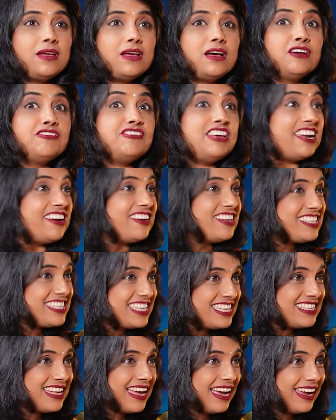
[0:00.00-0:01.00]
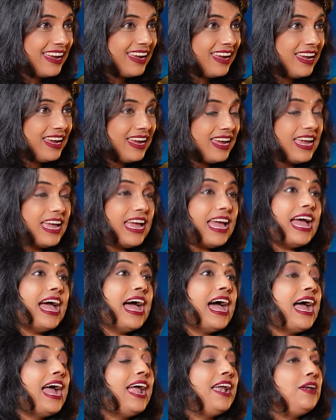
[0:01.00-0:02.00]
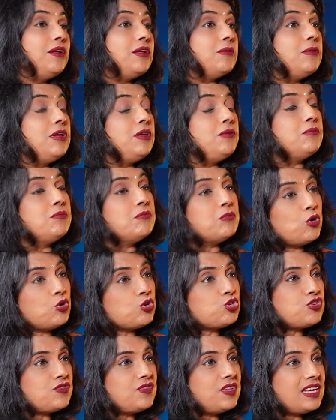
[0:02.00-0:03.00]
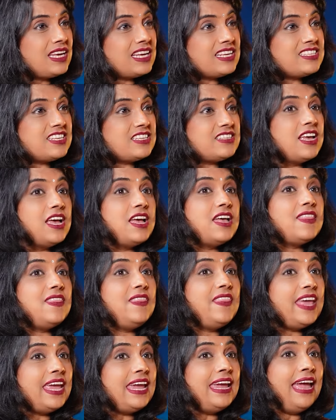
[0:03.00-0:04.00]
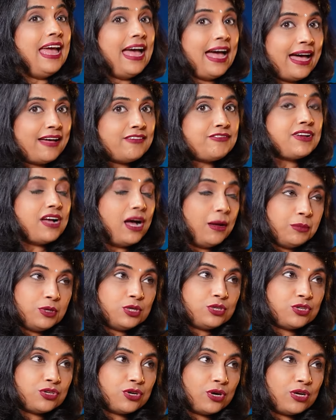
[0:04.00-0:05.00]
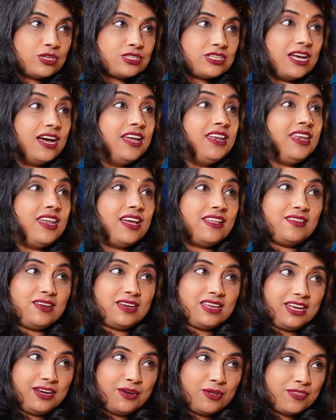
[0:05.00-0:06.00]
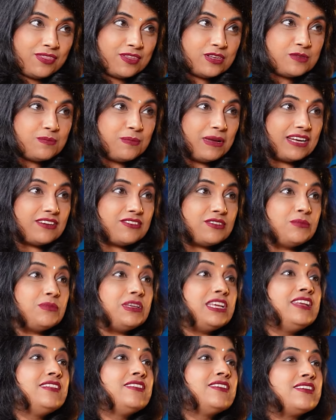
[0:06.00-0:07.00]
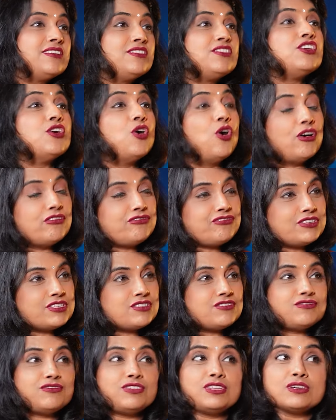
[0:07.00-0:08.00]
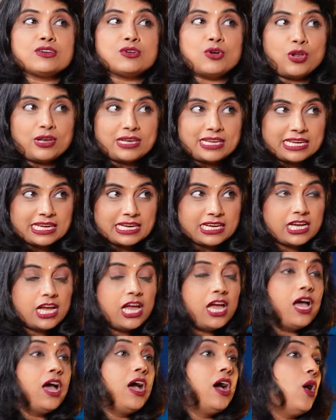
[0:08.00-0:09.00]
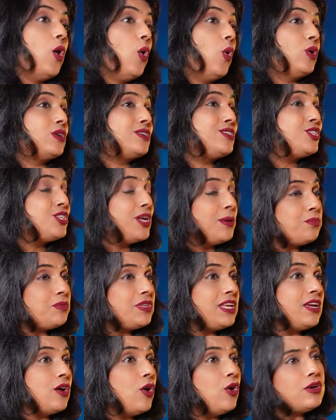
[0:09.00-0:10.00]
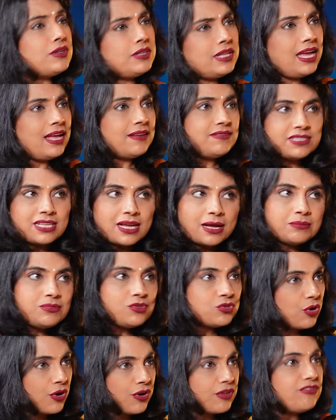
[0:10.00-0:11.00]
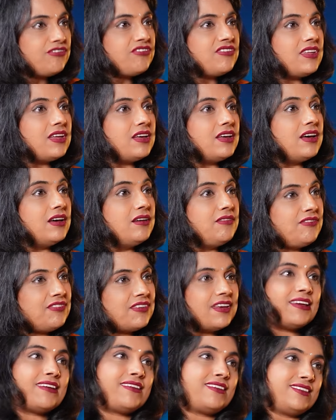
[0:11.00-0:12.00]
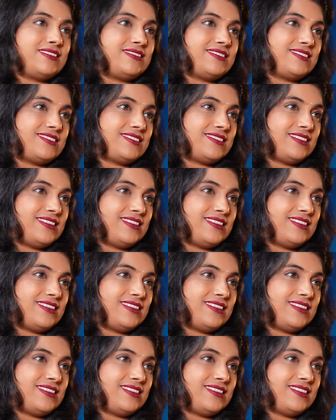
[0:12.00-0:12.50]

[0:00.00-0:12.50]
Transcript: awareness is high. And in most of the cases, they have come across another kid on the spectrum, either in the office with a colleague or something, or they have some sort of awareness.